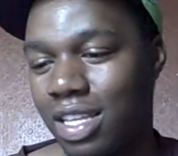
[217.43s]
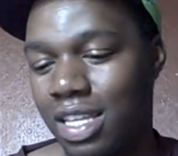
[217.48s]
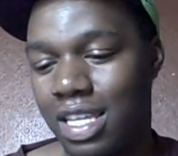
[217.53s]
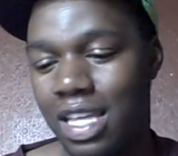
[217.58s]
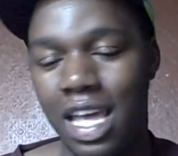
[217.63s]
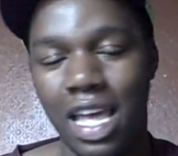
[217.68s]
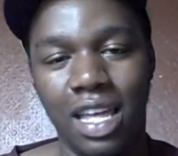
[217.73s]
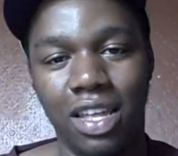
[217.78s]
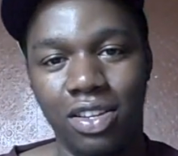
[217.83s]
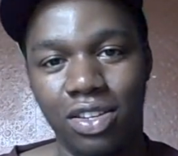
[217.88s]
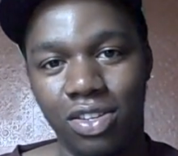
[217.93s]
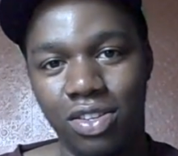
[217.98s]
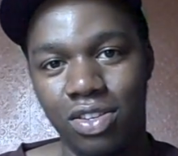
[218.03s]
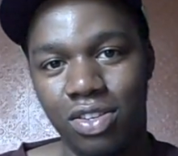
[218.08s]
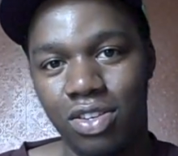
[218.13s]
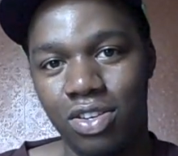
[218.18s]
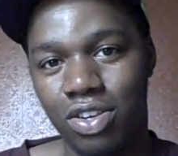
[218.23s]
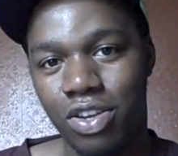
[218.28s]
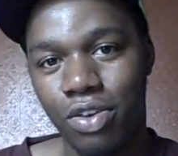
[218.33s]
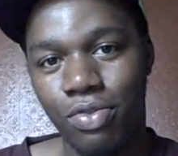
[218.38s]
Get
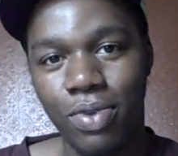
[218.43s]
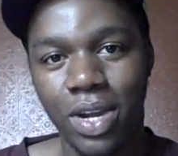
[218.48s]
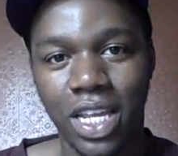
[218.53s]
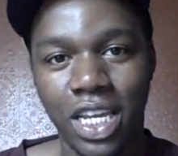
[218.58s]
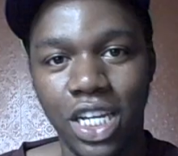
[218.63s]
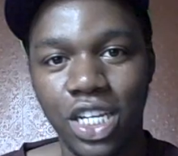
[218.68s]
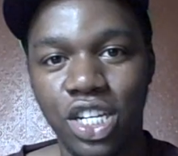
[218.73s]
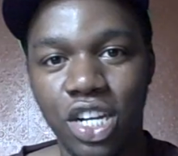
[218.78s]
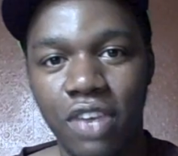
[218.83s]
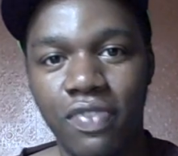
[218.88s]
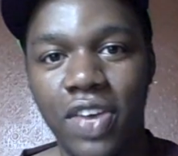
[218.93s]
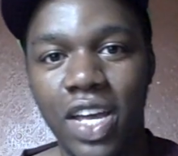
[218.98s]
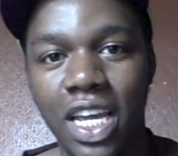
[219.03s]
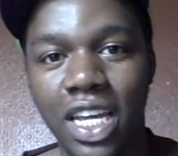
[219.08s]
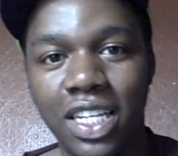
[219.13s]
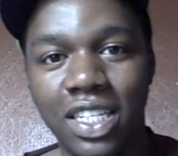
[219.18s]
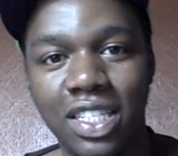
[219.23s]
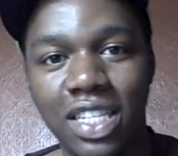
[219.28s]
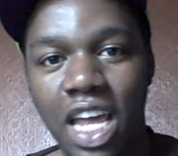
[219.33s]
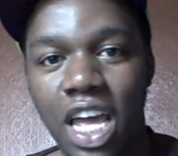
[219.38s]
the Ricky
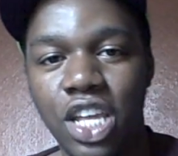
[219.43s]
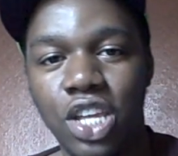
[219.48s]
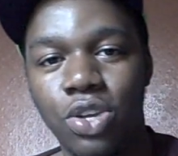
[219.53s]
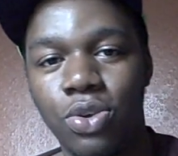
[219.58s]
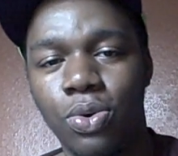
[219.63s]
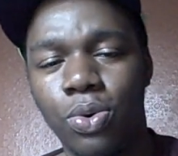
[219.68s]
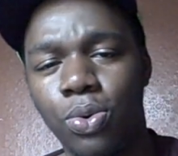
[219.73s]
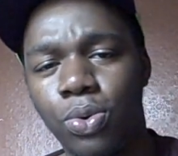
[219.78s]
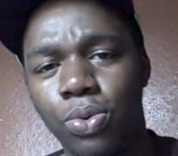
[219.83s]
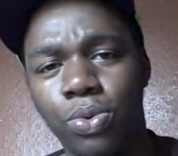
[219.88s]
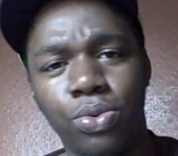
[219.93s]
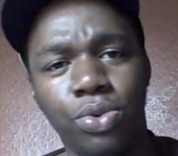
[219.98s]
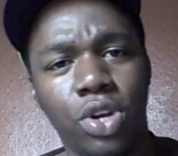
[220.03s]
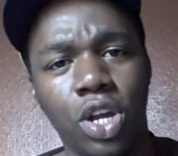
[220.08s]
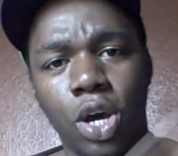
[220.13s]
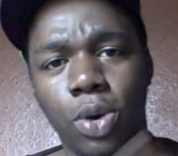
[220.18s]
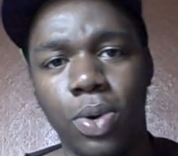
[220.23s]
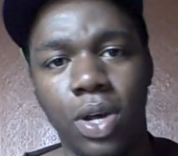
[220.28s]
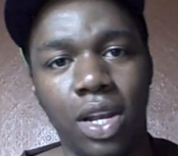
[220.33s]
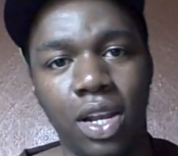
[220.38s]
Gervais that you all
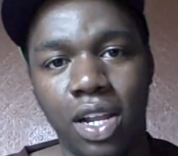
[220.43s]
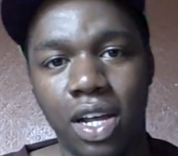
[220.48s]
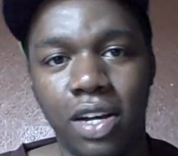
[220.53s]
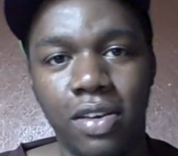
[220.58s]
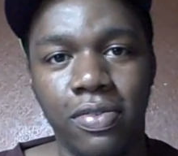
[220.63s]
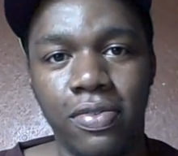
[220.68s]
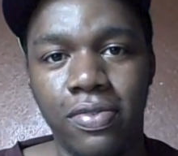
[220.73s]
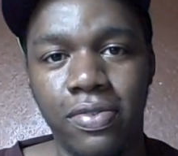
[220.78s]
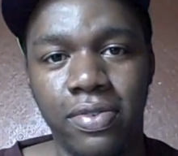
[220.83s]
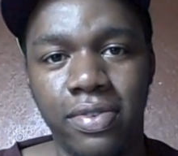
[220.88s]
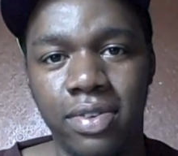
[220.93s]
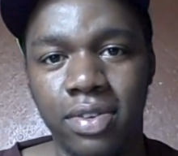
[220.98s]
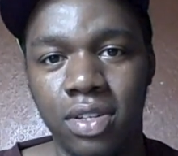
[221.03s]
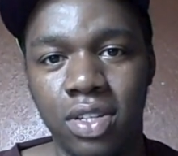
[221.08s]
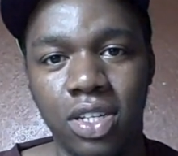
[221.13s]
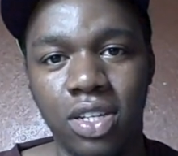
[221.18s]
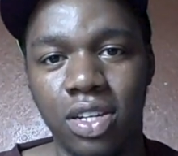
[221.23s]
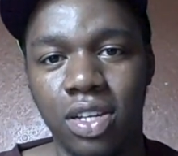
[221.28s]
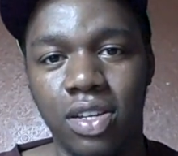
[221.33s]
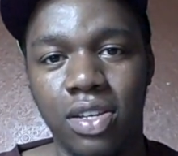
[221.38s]
know and love.
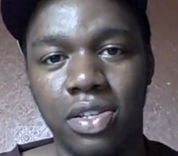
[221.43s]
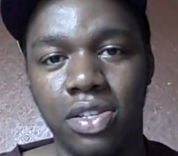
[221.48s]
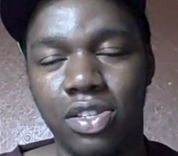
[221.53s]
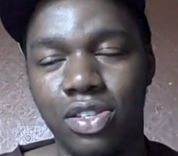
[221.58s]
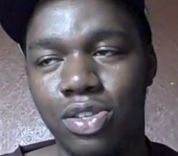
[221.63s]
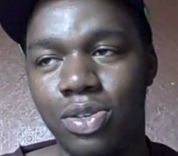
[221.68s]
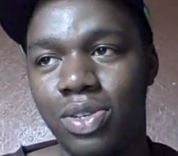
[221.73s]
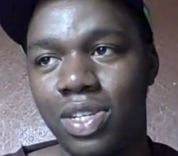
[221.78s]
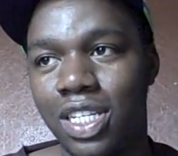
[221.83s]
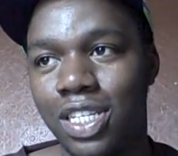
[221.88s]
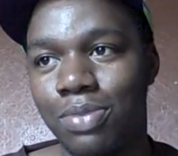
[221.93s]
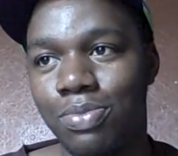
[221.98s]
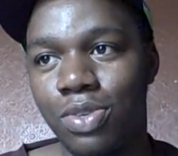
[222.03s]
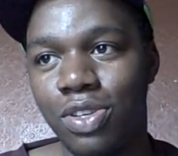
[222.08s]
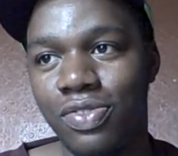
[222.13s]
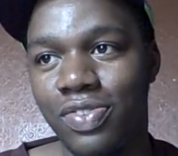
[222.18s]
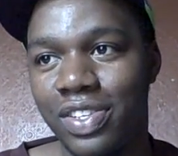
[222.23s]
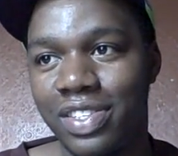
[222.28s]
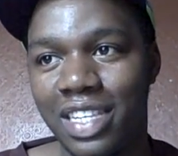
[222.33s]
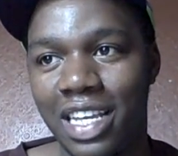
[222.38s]
You know, he's doing these
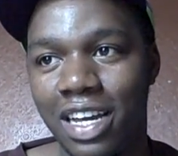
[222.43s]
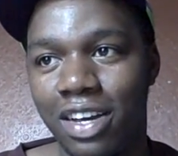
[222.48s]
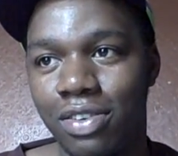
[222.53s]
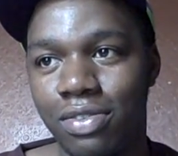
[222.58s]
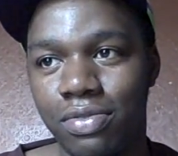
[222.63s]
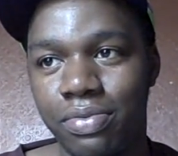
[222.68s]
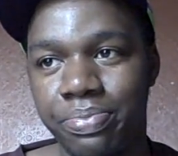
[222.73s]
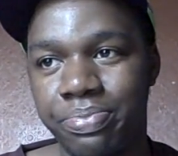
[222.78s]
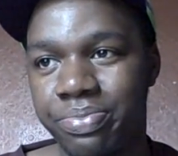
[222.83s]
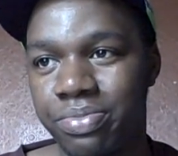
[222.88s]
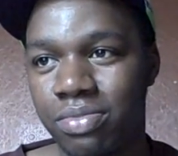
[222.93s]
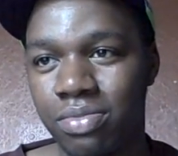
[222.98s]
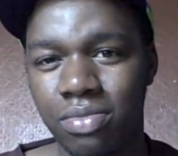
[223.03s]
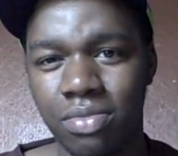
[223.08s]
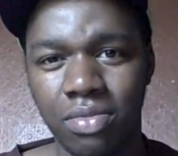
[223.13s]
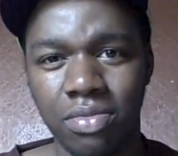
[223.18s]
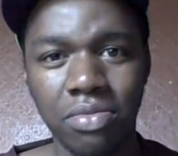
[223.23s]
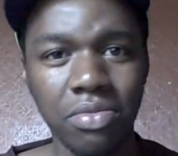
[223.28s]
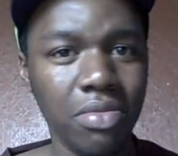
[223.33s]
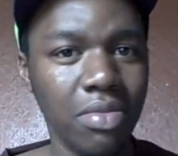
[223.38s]
movies out.
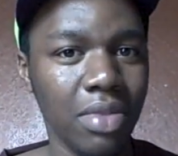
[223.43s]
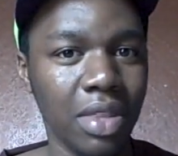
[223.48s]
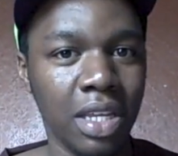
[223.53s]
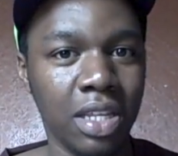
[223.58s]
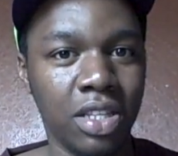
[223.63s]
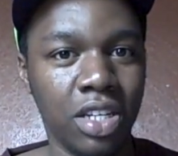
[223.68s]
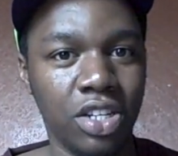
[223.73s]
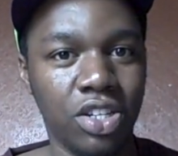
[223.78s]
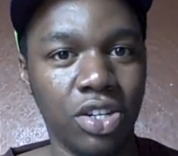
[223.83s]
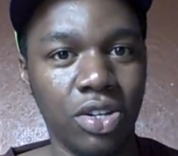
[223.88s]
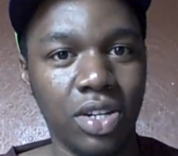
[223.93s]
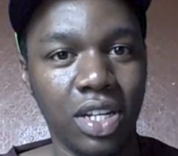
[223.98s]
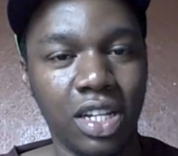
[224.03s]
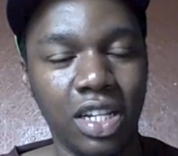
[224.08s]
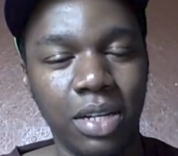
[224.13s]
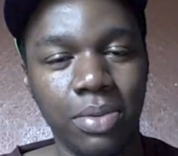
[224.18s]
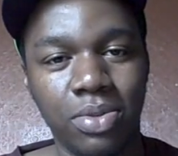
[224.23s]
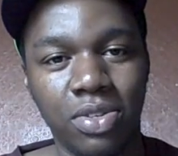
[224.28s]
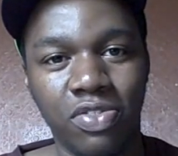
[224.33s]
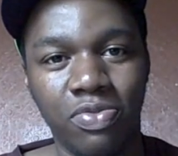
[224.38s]
They show the
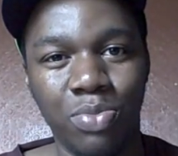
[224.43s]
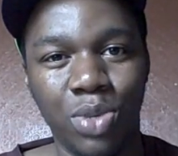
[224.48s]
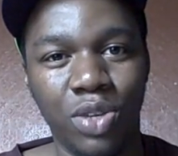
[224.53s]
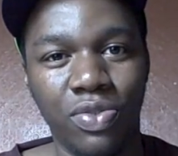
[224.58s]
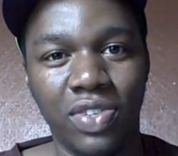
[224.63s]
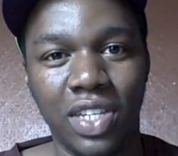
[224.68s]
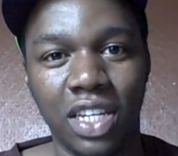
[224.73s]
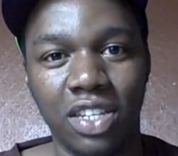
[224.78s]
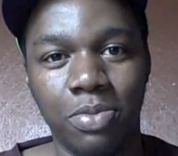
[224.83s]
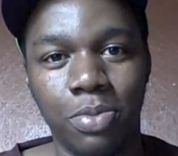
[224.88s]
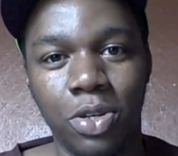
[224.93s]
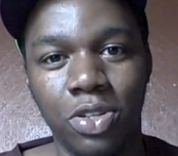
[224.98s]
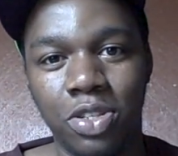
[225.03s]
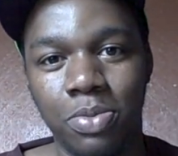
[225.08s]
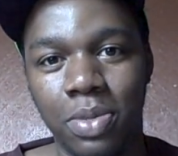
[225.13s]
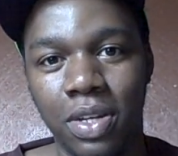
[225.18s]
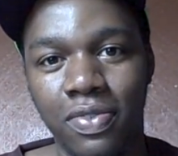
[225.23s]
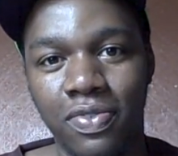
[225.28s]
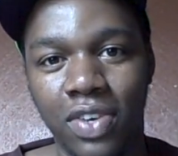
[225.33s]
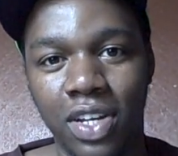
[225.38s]
clips of movies that's supposed to
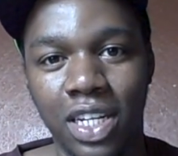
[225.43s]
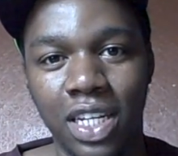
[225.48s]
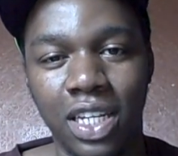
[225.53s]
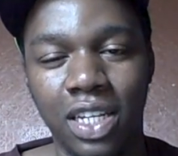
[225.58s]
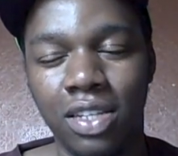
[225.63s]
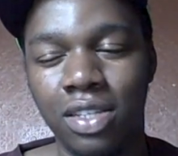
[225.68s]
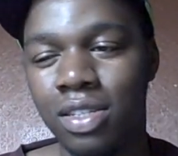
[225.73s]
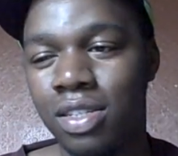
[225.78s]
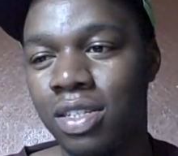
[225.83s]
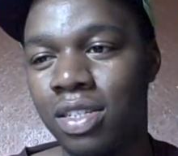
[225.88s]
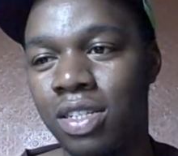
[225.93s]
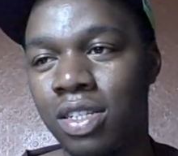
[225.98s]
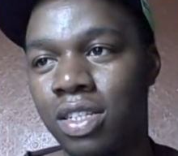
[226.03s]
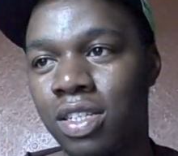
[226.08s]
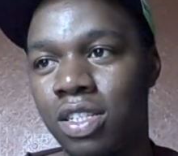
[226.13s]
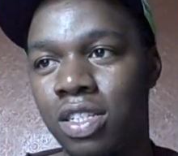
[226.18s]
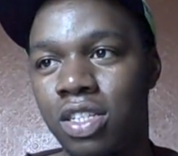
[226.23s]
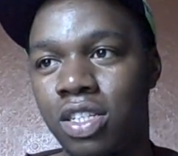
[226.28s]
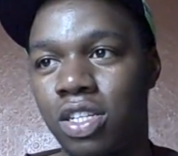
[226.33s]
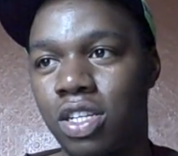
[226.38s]
be funny.
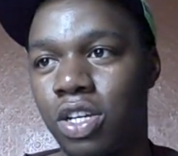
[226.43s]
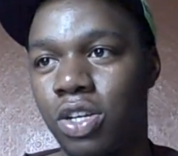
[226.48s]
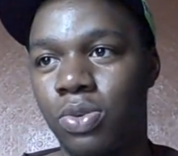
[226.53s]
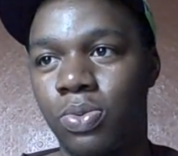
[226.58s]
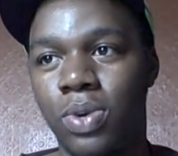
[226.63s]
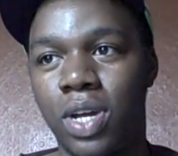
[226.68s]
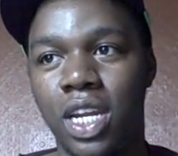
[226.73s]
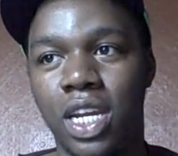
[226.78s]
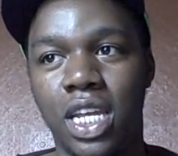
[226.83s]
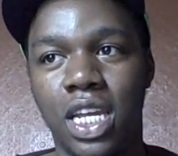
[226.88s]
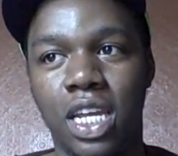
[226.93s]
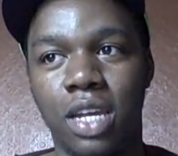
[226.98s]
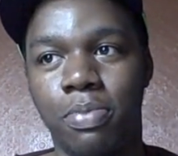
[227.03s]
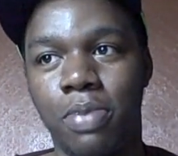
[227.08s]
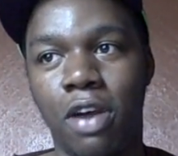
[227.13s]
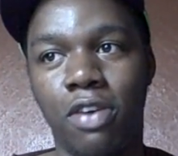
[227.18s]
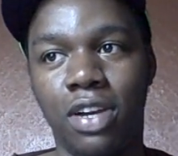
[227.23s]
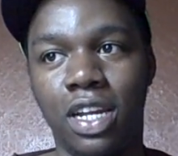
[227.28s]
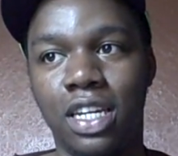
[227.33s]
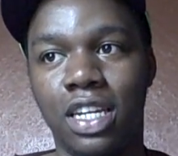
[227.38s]
You know, when he
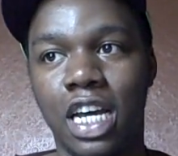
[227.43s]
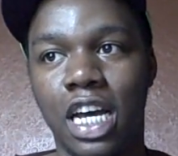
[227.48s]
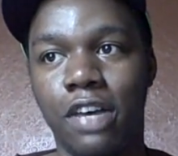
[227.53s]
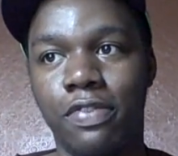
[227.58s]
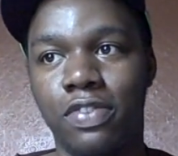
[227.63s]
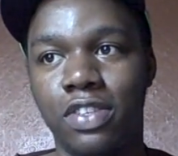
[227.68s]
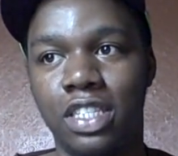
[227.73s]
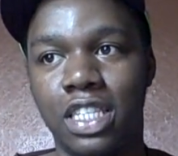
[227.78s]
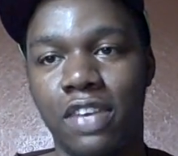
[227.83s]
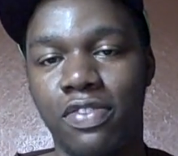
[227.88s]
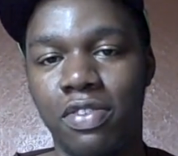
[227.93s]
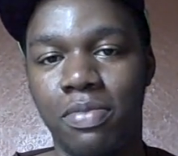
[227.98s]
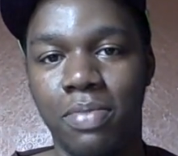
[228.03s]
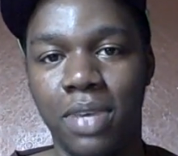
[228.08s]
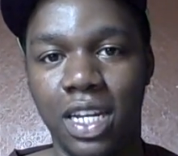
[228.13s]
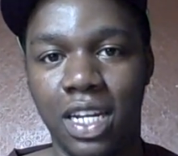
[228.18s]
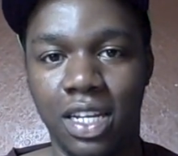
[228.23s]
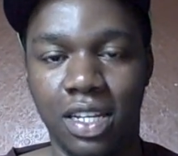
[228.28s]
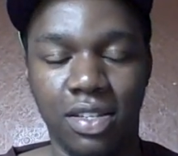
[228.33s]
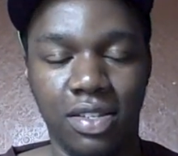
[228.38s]
apparently died for seven
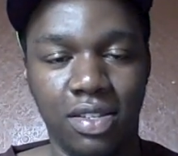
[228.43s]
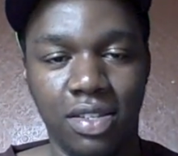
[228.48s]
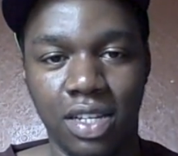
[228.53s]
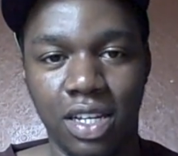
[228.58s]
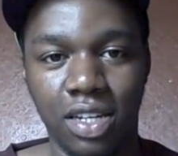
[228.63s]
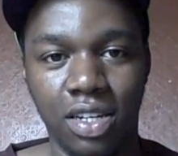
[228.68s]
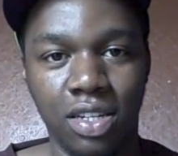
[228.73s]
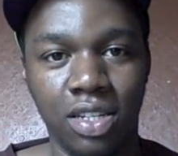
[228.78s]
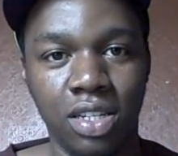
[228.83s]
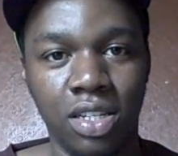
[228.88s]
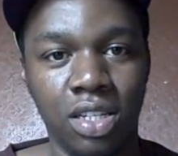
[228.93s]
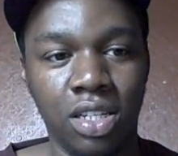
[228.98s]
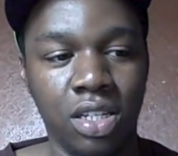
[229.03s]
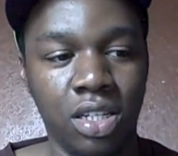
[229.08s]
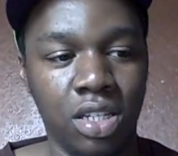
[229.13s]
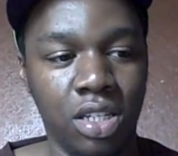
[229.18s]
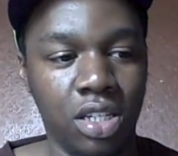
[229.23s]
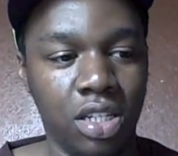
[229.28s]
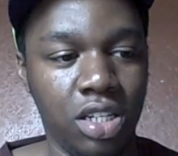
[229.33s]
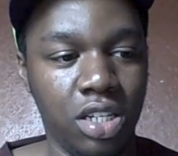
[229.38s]
minutes, and
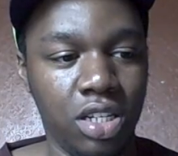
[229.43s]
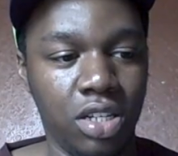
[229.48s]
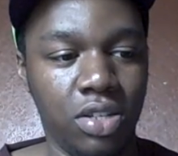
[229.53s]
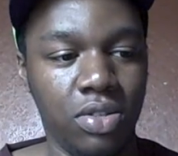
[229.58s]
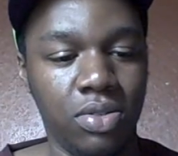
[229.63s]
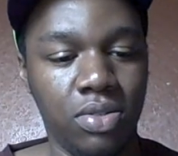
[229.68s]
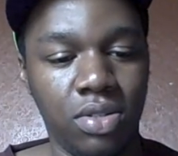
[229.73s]
you know,